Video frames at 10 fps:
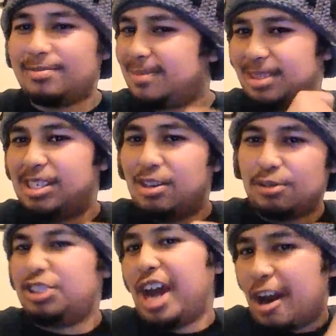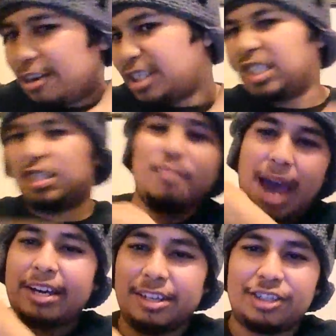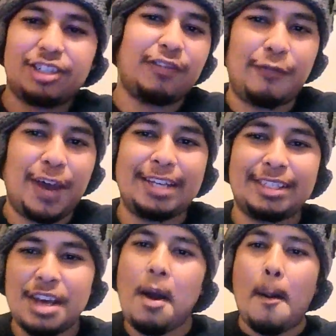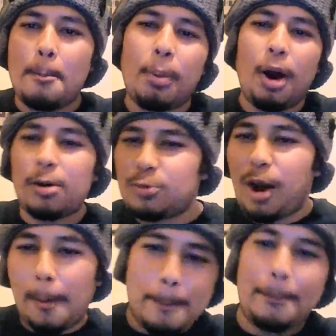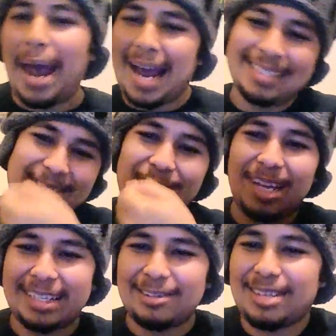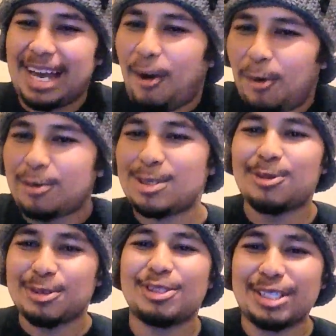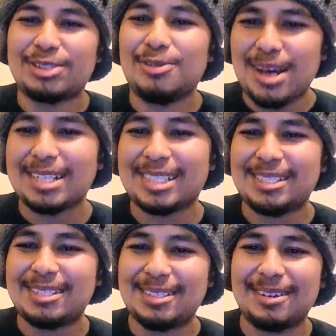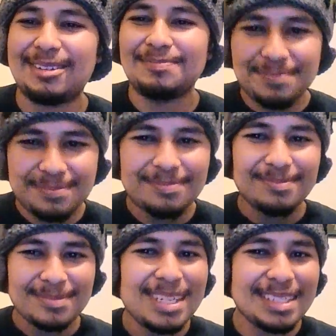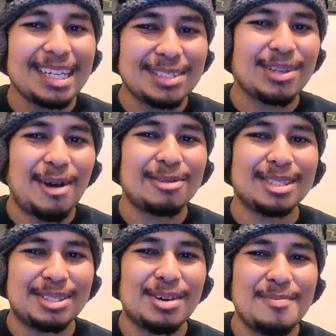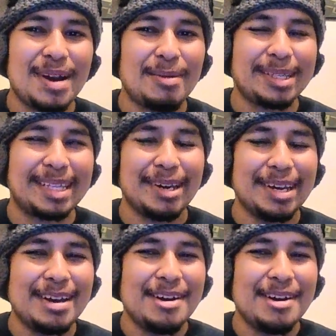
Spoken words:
steel chairs, smacking each other's face, barbed wire bats, like that old school traditional wrestling, That's what I was assuming, but I'm like, anyway,